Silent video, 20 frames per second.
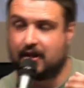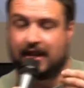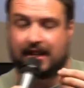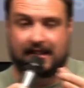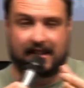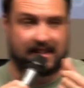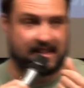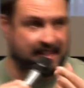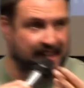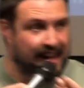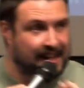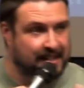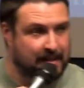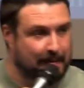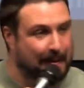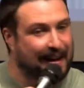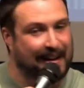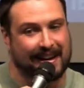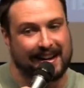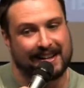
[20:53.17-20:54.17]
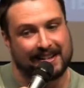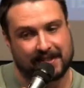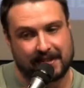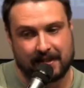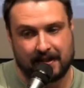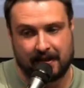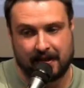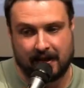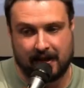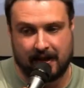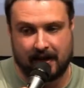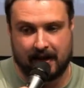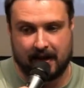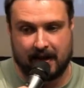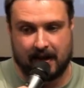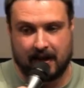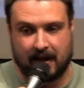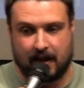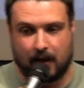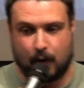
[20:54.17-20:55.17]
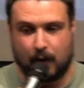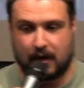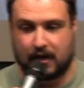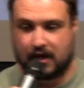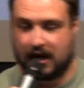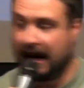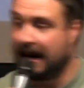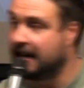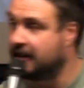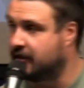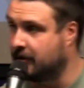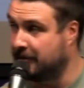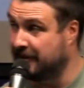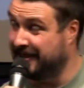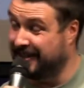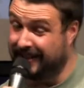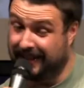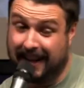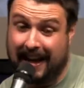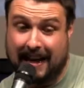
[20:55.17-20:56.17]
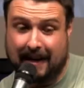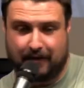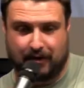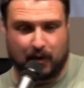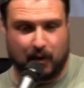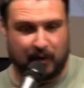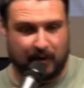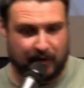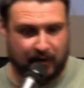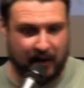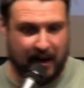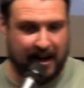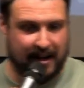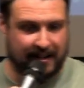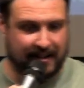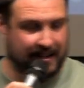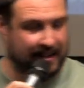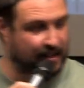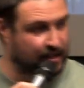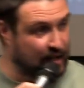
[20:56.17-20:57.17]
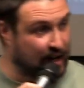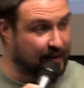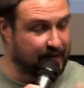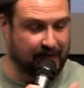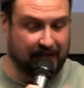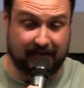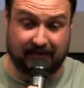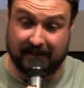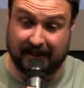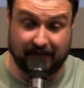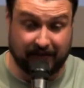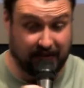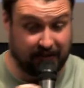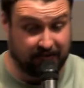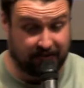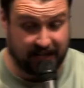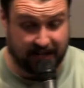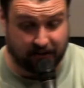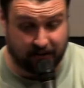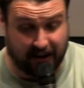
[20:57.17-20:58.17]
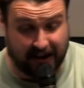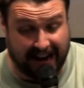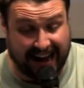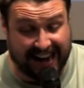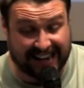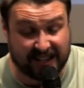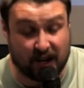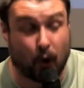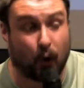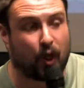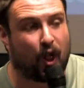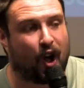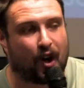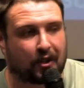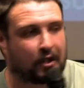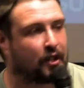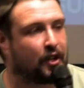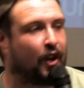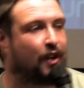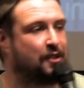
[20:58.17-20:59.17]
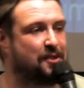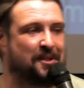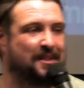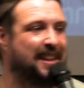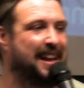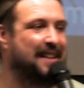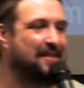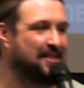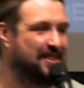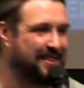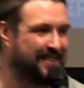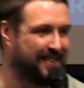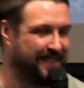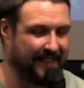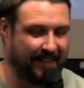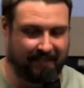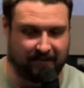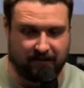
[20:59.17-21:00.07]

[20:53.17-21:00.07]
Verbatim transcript: what Jesus says about us. We change from a slave to a friend in John 15:15, right? I no longer call you slaves.